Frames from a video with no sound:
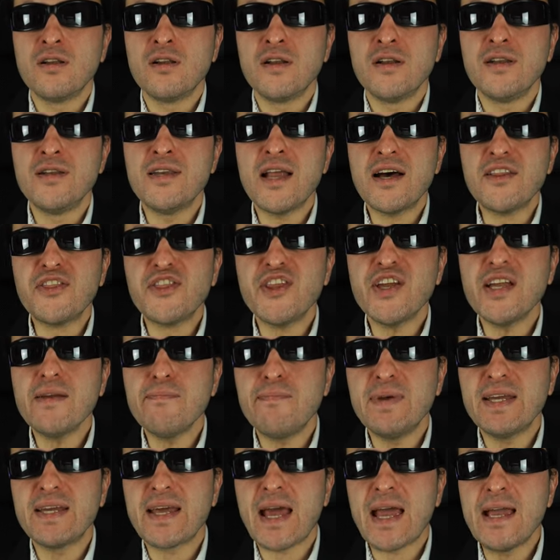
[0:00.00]
Nothing
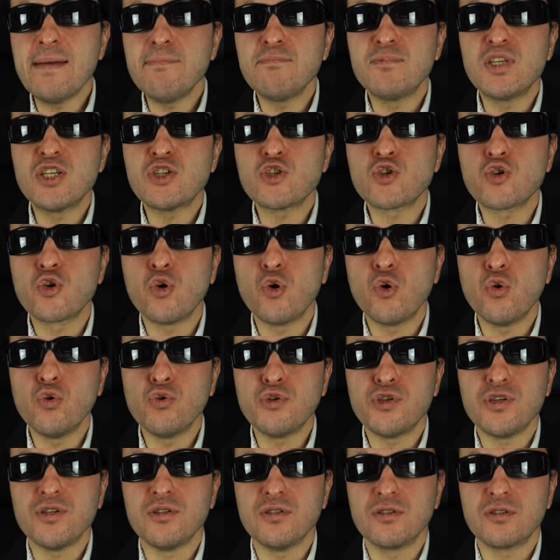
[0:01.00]
became
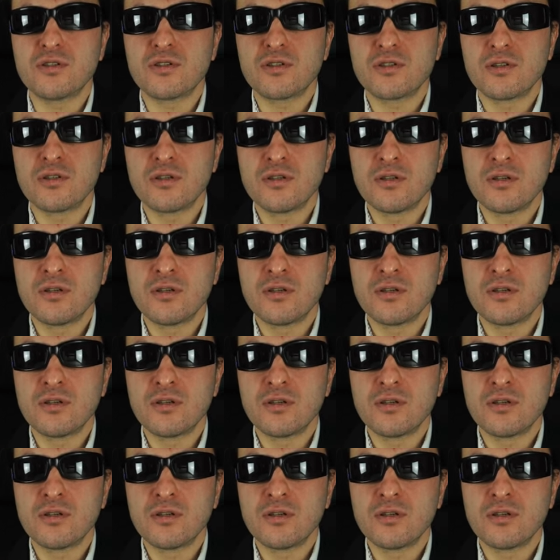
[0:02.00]
discordant.